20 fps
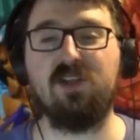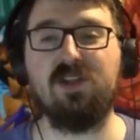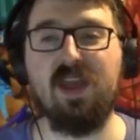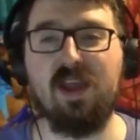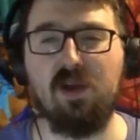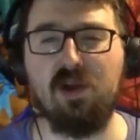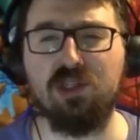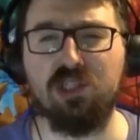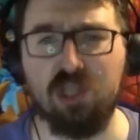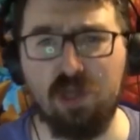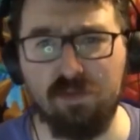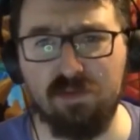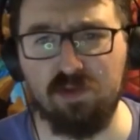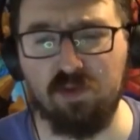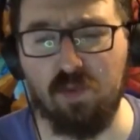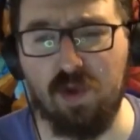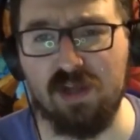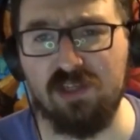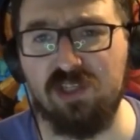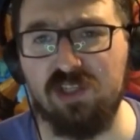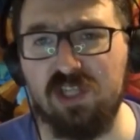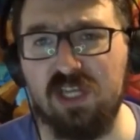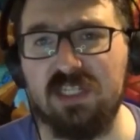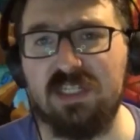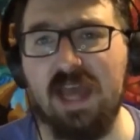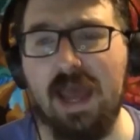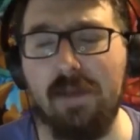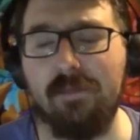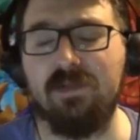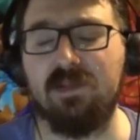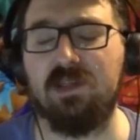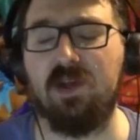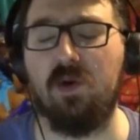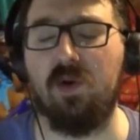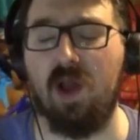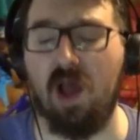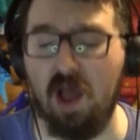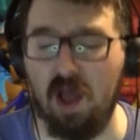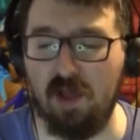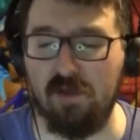So thank you all so much for watching this
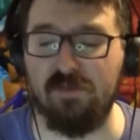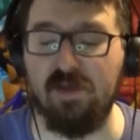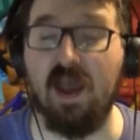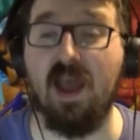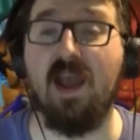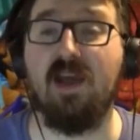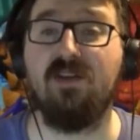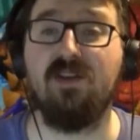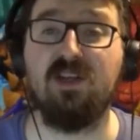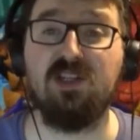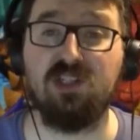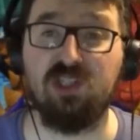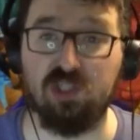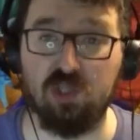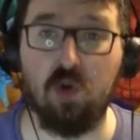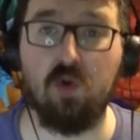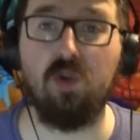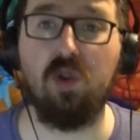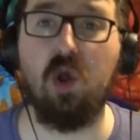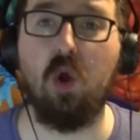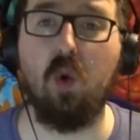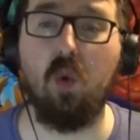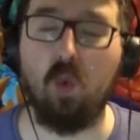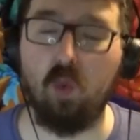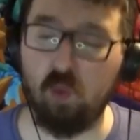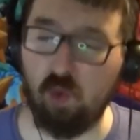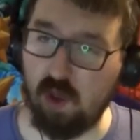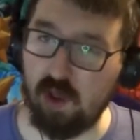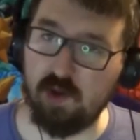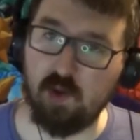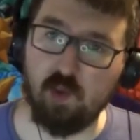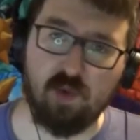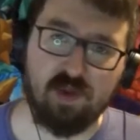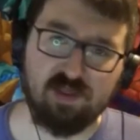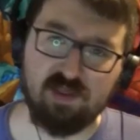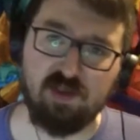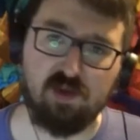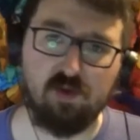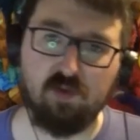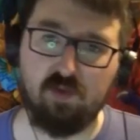episode of the solo run
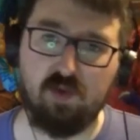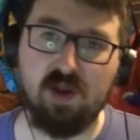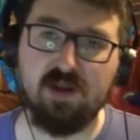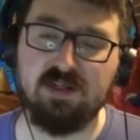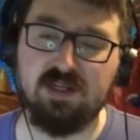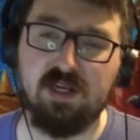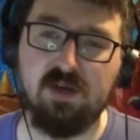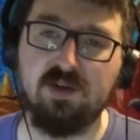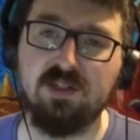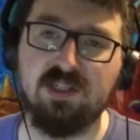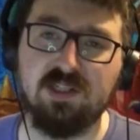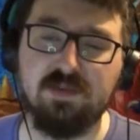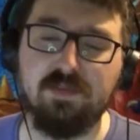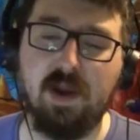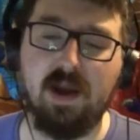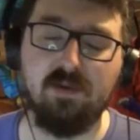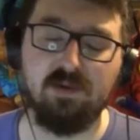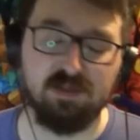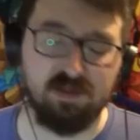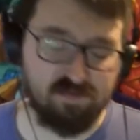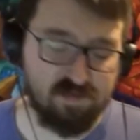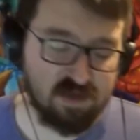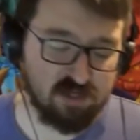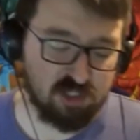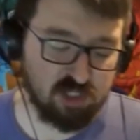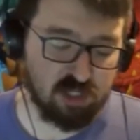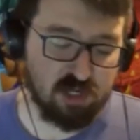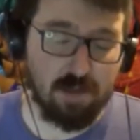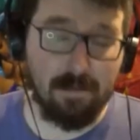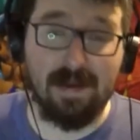with Gill Grunt here in Spyro's Adventure.